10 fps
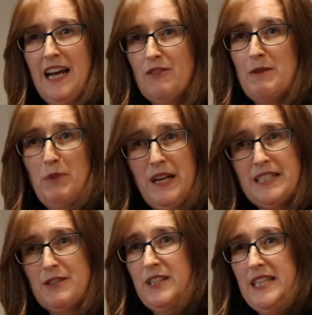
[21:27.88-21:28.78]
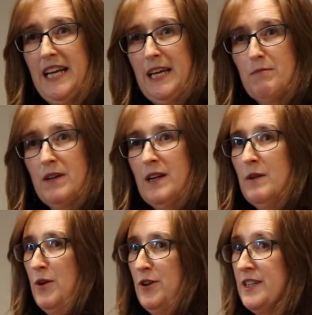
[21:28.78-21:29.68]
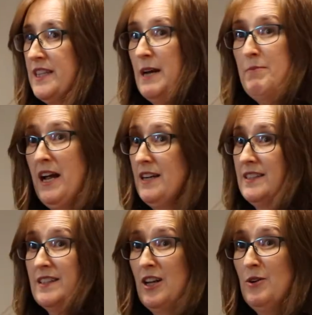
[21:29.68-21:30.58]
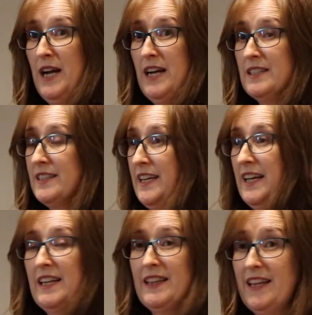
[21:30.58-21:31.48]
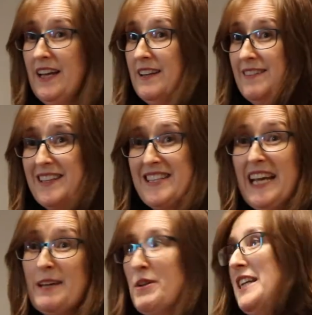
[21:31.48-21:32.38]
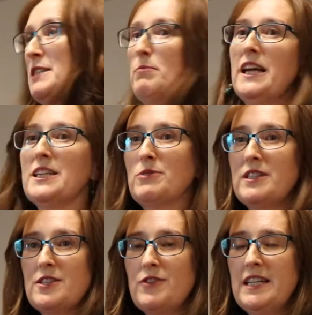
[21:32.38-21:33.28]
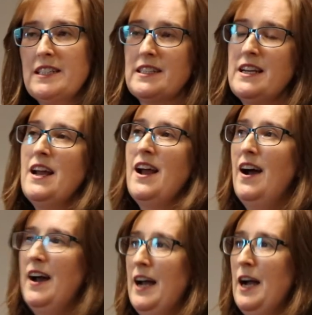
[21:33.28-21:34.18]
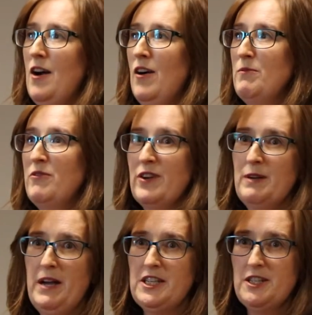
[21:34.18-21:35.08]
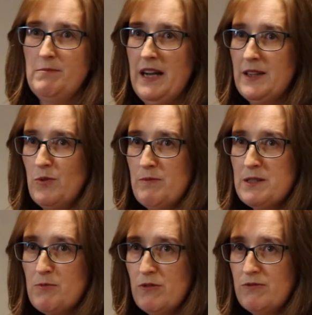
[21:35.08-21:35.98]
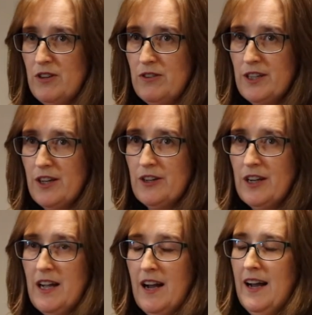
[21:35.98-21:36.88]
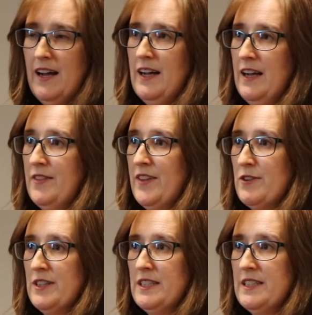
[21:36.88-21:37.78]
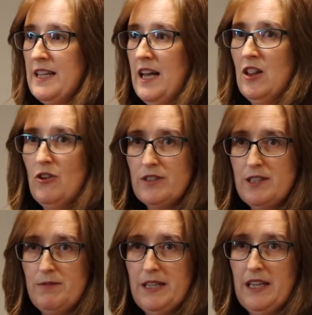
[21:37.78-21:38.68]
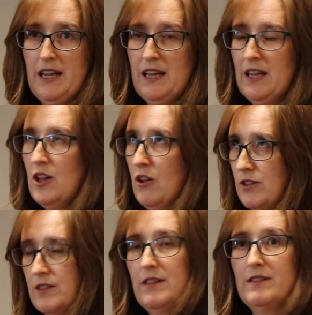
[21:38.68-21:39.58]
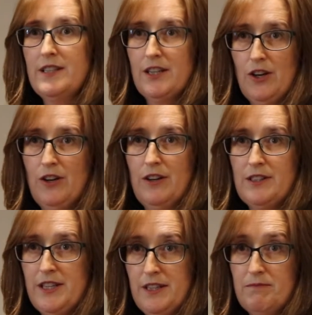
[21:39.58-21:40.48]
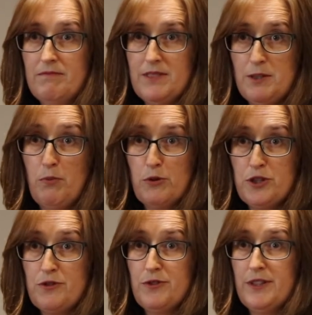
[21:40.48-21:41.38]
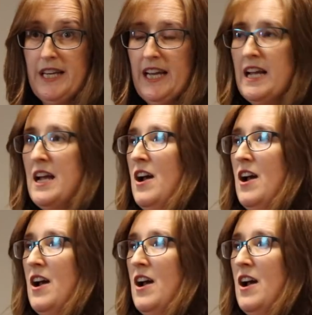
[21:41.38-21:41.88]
our MPs are a team, both in the upper house and the lower house. The team needs to play to its strengths. I'm very passionate about the women's portfolio. There is a lot to go to push through there.